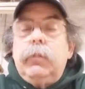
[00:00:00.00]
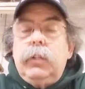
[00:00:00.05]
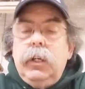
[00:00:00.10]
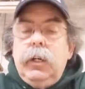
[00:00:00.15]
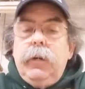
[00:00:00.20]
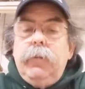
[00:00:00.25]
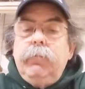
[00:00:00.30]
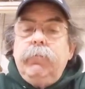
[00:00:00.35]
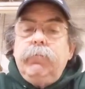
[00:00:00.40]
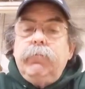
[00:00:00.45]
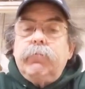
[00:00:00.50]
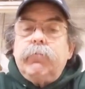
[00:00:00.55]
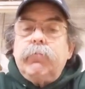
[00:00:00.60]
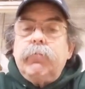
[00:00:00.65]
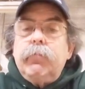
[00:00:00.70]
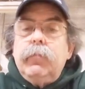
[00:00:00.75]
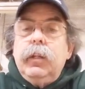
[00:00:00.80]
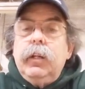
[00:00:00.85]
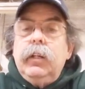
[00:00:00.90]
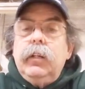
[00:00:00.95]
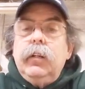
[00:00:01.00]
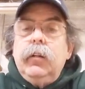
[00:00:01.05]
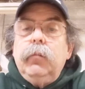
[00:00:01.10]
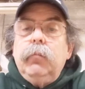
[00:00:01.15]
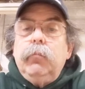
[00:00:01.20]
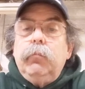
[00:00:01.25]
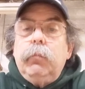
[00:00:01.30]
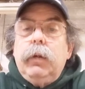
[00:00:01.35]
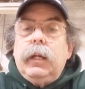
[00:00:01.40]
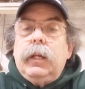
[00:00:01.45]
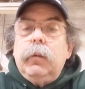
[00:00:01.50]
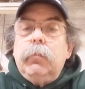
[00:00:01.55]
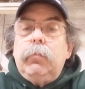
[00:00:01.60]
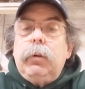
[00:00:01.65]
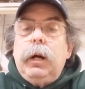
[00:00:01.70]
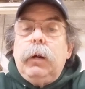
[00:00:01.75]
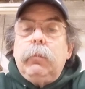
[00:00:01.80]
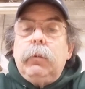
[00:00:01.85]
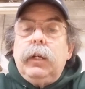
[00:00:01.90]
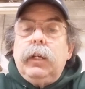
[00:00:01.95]
to make it
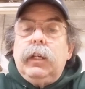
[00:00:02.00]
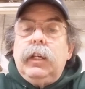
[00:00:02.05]
public,